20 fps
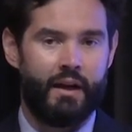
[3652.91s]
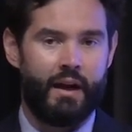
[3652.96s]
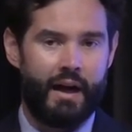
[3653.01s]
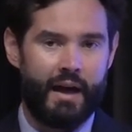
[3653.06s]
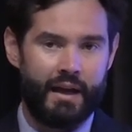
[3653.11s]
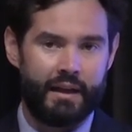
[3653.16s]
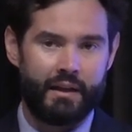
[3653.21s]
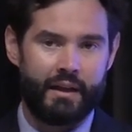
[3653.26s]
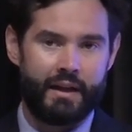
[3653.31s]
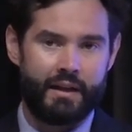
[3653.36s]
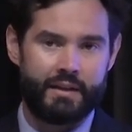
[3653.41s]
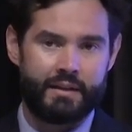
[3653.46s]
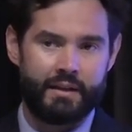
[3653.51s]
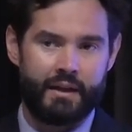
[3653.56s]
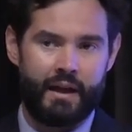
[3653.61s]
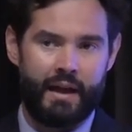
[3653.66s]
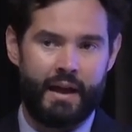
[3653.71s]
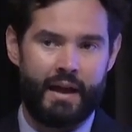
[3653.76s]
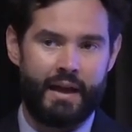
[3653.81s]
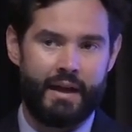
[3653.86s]
I like
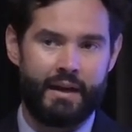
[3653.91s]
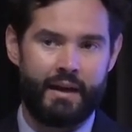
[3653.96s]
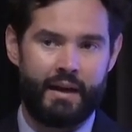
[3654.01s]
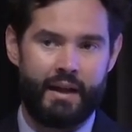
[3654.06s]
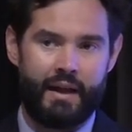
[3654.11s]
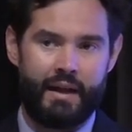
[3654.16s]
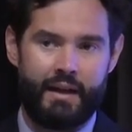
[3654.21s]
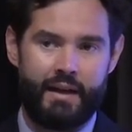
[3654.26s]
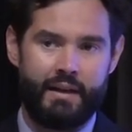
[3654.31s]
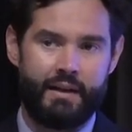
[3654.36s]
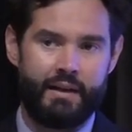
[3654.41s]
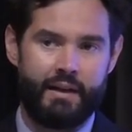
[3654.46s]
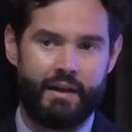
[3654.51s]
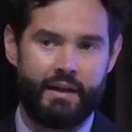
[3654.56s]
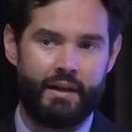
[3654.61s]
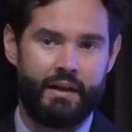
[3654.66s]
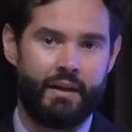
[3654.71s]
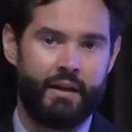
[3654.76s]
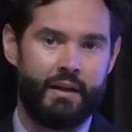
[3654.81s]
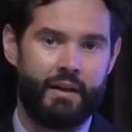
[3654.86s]
to add an
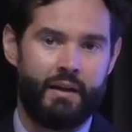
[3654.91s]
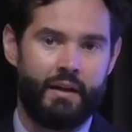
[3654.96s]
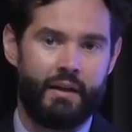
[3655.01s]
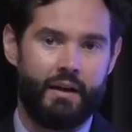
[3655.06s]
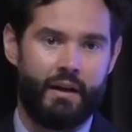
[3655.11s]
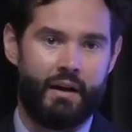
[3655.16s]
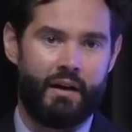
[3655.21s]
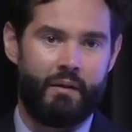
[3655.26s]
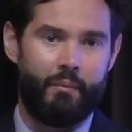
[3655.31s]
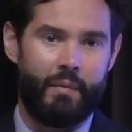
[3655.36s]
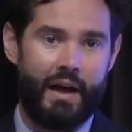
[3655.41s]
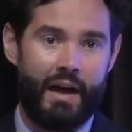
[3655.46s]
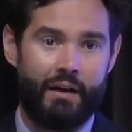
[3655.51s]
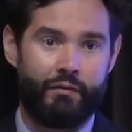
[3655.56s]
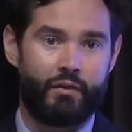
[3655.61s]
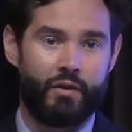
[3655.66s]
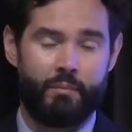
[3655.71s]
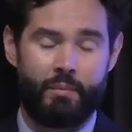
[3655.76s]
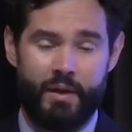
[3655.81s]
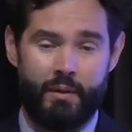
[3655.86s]
AED um,
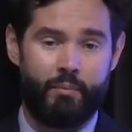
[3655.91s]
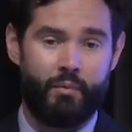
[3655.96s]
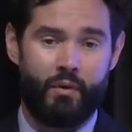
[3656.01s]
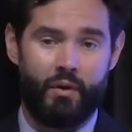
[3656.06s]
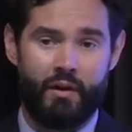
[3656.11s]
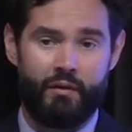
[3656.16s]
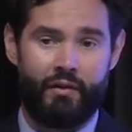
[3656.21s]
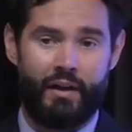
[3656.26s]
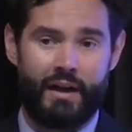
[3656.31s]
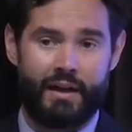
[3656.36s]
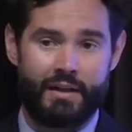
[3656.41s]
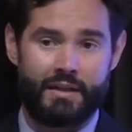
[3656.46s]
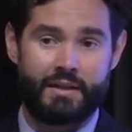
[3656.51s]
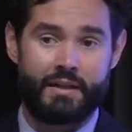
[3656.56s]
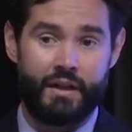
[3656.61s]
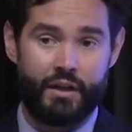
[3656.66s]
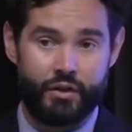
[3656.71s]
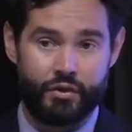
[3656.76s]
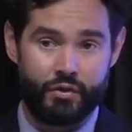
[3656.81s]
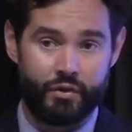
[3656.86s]
after people have had a
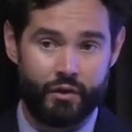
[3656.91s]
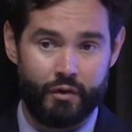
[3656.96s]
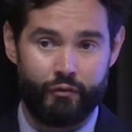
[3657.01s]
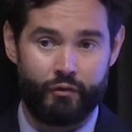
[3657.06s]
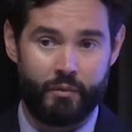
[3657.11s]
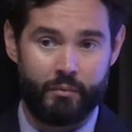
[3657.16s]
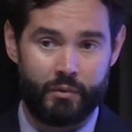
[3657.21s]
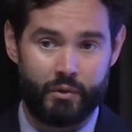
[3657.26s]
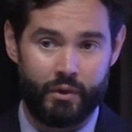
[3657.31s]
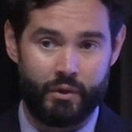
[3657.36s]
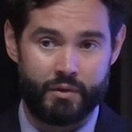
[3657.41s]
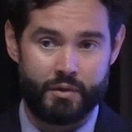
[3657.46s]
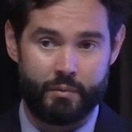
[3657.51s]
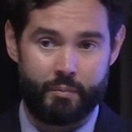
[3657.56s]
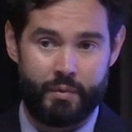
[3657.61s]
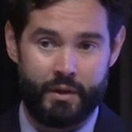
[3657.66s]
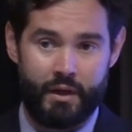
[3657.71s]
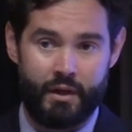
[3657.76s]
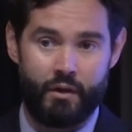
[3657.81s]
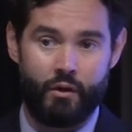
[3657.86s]
seizure from
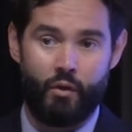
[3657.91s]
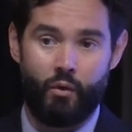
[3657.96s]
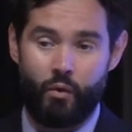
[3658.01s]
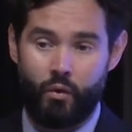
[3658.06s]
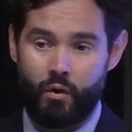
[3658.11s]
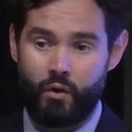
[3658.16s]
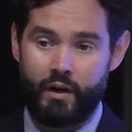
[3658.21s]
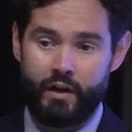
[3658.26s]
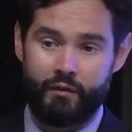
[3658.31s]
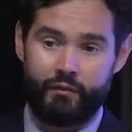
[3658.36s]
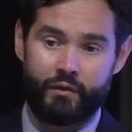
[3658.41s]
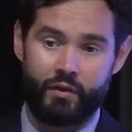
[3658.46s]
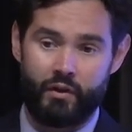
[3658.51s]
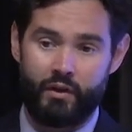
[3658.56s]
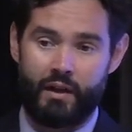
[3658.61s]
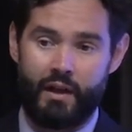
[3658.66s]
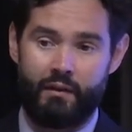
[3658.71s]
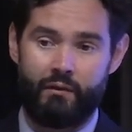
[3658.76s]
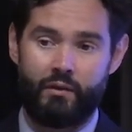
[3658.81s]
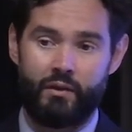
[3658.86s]
clozapine, or if their
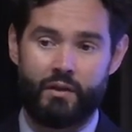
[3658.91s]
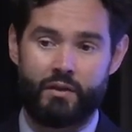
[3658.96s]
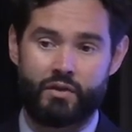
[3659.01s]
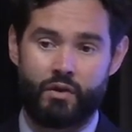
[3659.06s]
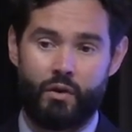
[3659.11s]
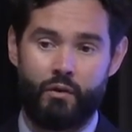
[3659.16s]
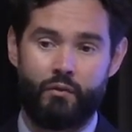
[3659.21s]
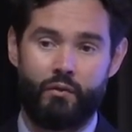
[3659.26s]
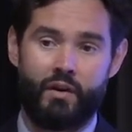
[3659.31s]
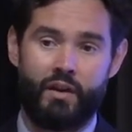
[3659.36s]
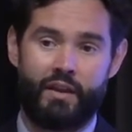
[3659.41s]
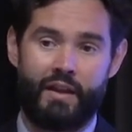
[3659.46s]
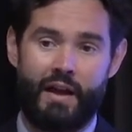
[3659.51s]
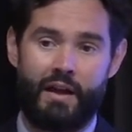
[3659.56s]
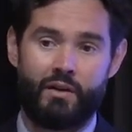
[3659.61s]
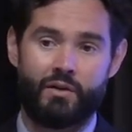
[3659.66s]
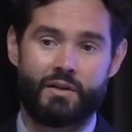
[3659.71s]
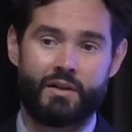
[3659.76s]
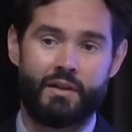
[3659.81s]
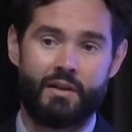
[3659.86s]
level is over a
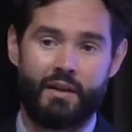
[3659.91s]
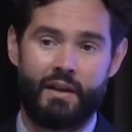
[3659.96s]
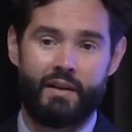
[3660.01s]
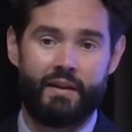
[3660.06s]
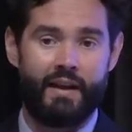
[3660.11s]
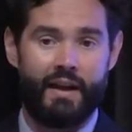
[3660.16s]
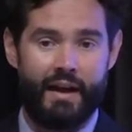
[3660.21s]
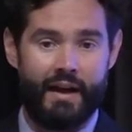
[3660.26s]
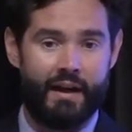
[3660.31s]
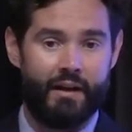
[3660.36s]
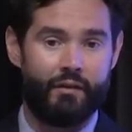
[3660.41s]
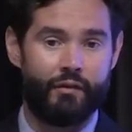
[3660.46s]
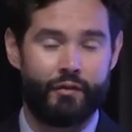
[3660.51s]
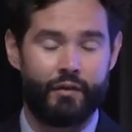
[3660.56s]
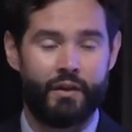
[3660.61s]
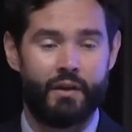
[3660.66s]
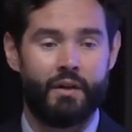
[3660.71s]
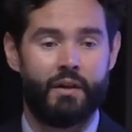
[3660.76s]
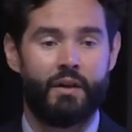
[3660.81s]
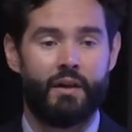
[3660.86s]
thousand and they have
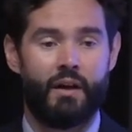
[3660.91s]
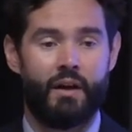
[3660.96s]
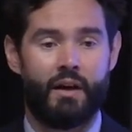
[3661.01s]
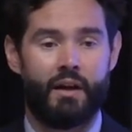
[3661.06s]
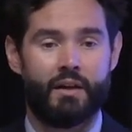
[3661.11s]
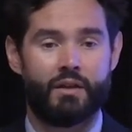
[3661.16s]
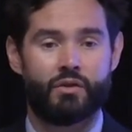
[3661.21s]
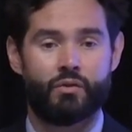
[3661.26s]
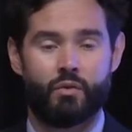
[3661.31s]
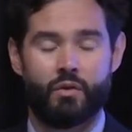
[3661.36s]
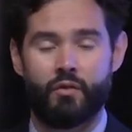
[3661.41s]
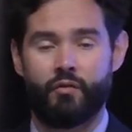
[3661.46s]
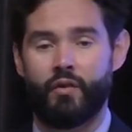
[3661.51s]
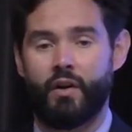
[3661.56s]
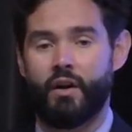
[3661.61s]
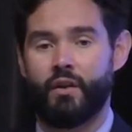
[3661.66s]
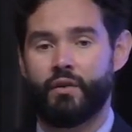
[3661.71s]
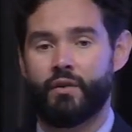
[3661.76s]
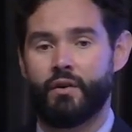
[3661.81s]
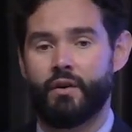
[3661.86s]
uh, sort of
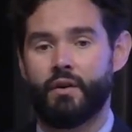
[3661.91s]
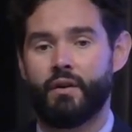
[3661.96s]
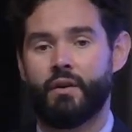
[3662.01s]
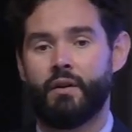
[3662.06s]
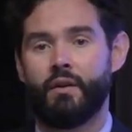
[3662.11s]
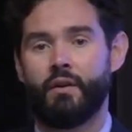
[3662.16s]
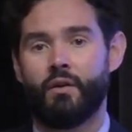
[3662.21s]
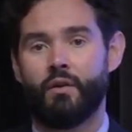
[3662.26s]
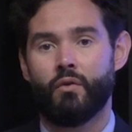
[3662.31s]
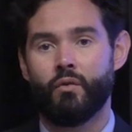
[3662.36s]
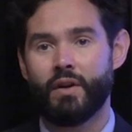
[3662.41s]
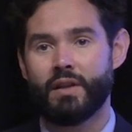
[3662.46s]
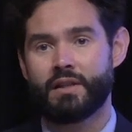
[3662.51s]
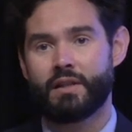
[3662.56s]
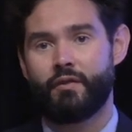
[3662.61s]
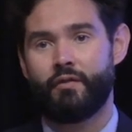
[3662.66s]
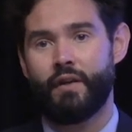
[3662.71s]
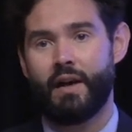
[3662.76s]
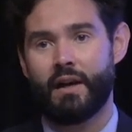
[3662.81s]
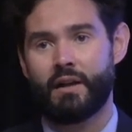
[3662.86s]
other
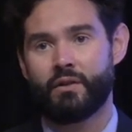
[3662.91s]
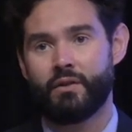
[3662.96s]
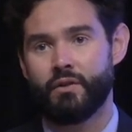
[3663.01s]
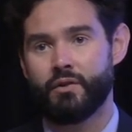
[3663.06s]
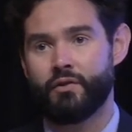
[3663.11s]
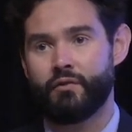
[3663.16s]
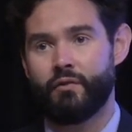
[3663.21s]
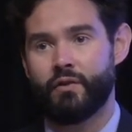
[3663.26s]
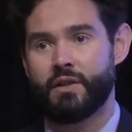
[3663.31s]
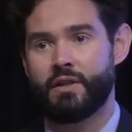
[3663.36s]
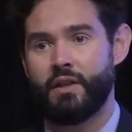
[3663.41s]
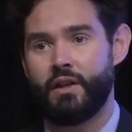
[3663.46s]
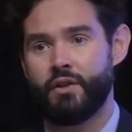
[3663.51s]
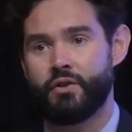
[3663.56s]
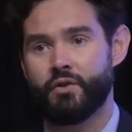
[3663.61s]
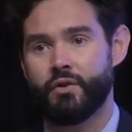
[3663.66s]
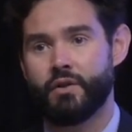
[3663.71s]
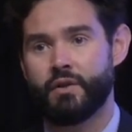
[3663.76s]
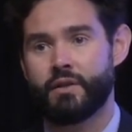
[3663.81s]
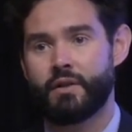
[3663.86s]
risk factors for
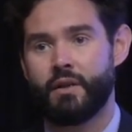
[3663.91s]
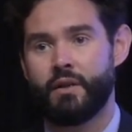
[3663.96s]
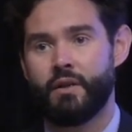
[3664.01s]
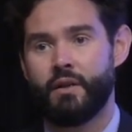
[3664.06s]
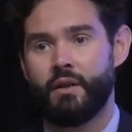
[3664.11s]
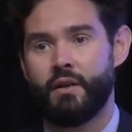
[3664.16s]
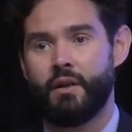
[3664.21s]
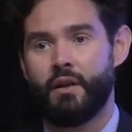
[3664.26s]
seizures.